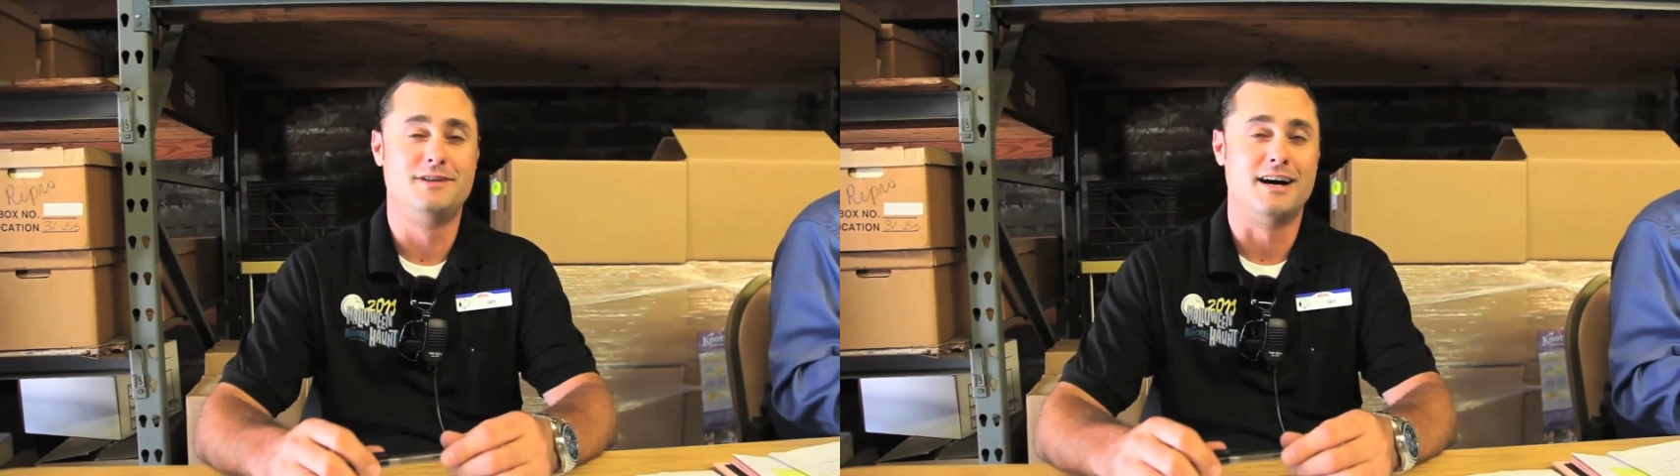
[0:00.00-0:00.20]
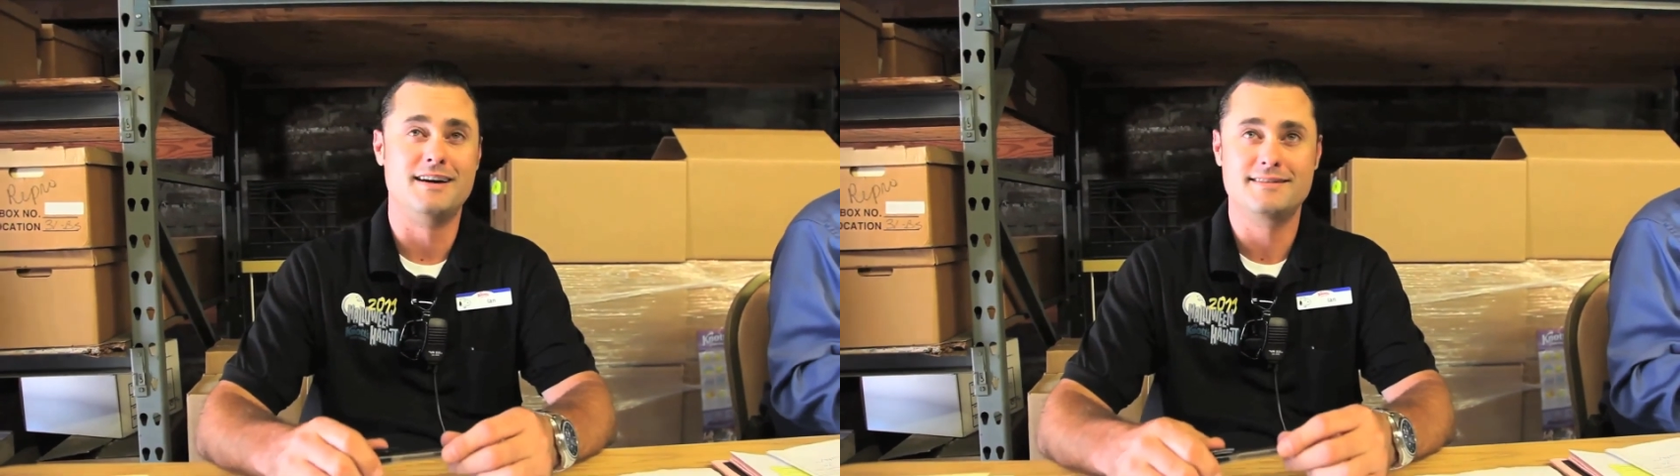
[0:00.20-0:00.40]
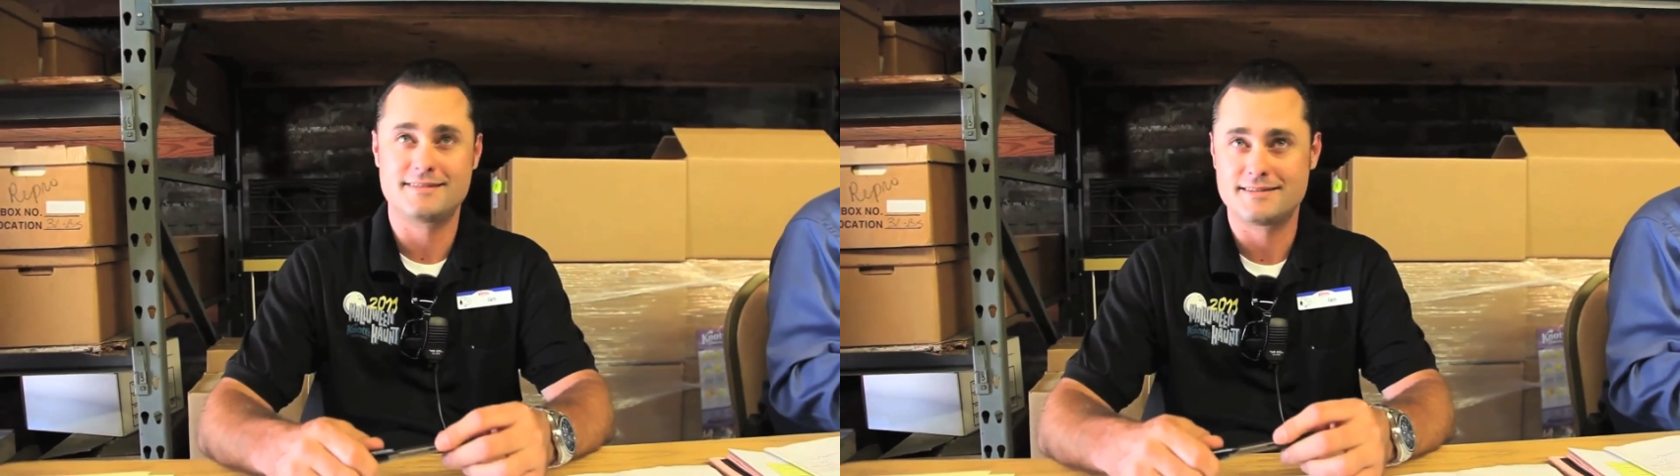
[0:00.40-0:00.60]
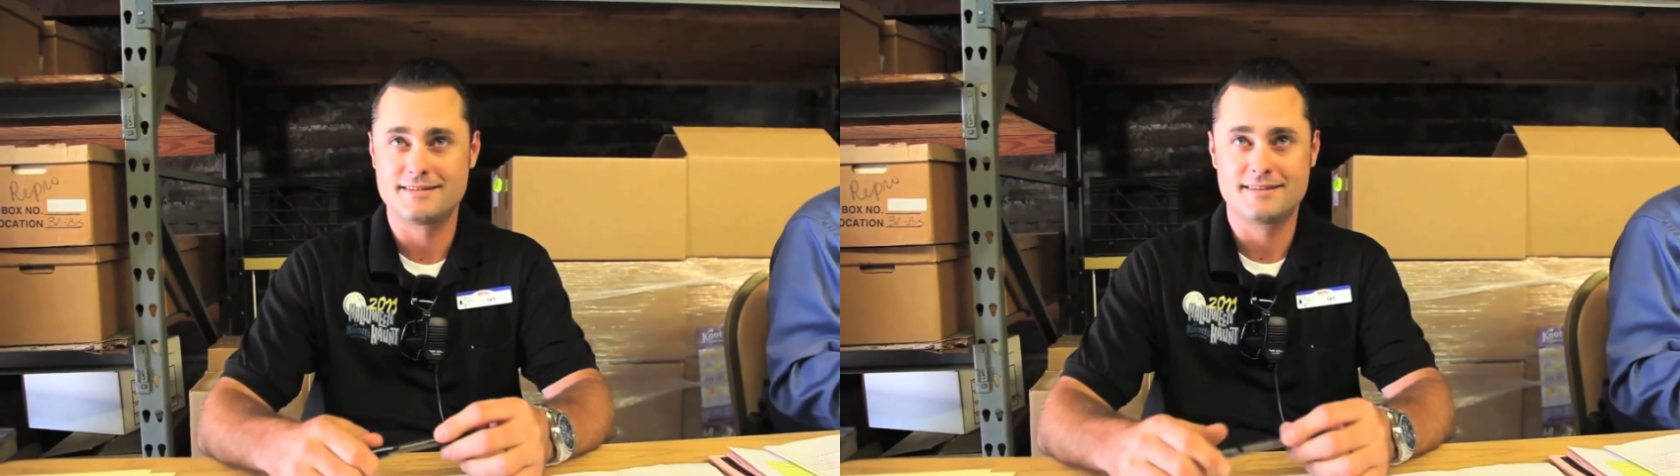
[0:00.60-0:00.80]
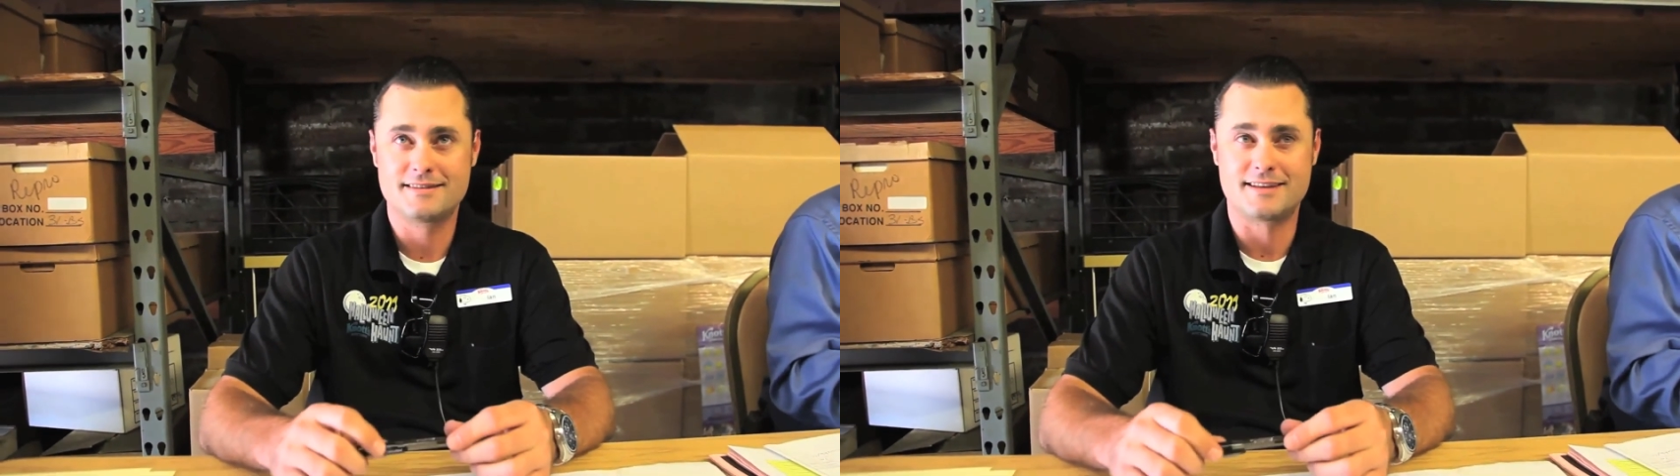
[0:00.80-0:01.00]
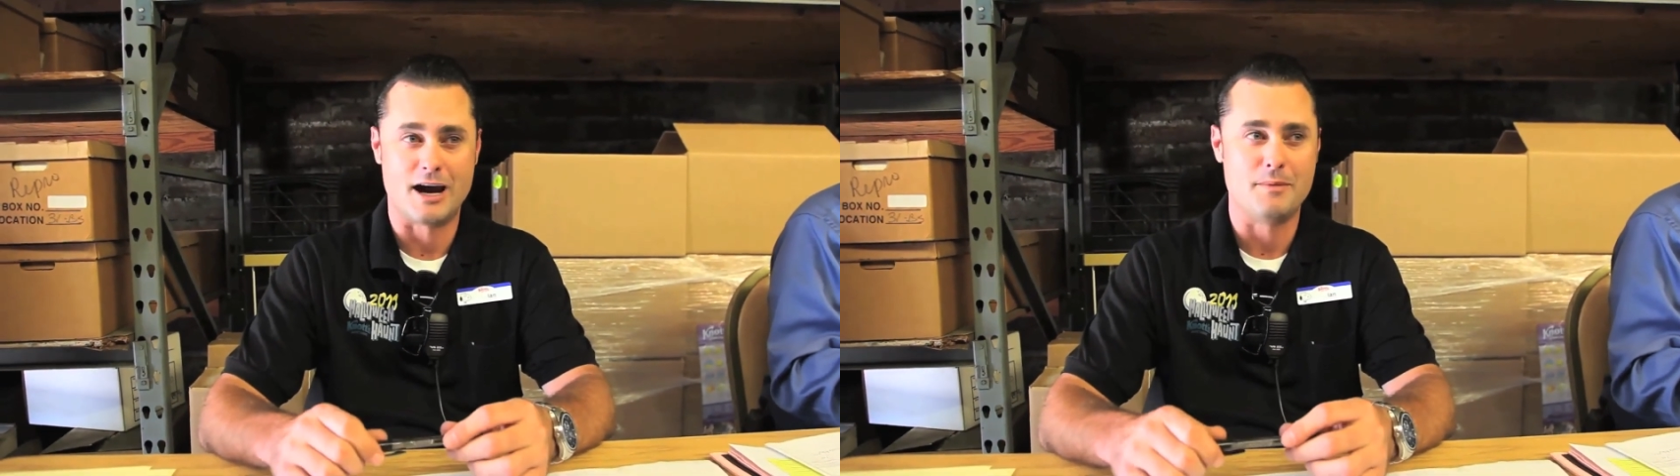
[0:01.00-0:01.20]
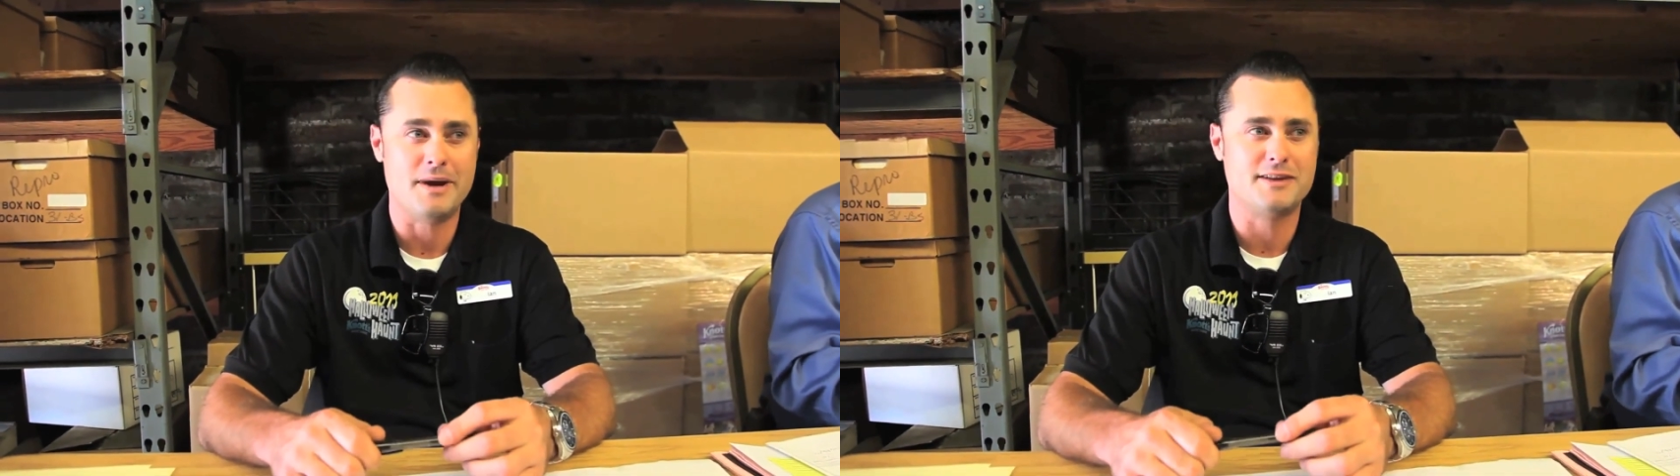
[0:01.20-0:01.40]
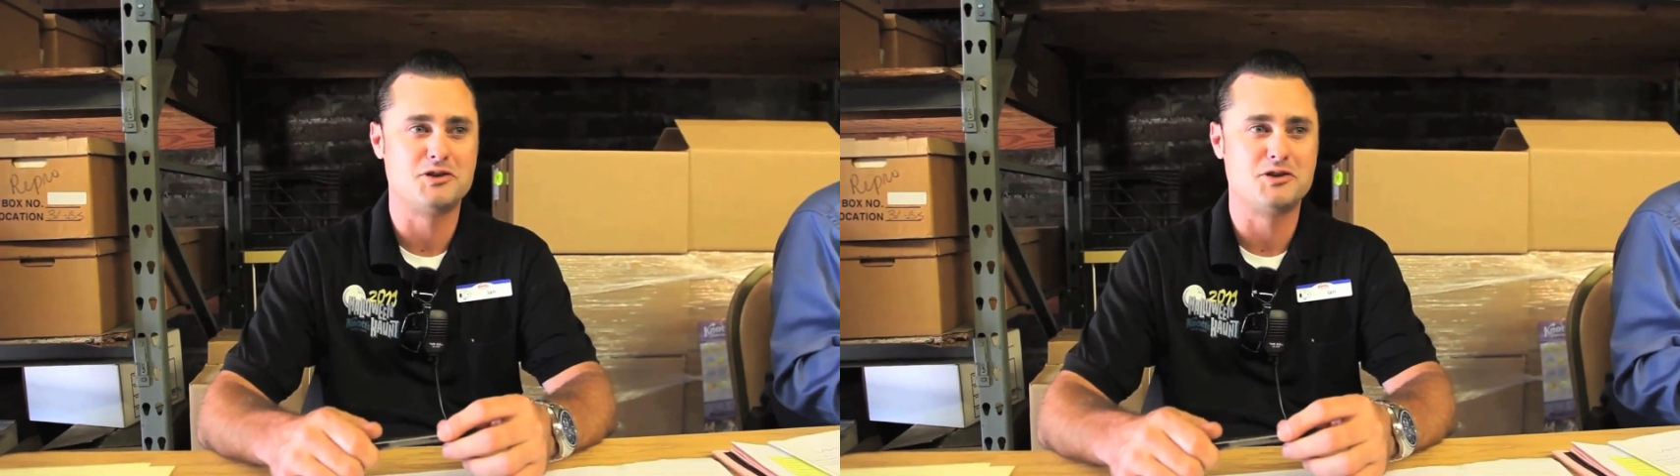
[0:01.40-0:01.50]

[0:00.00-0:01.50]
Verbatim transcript: does scare me,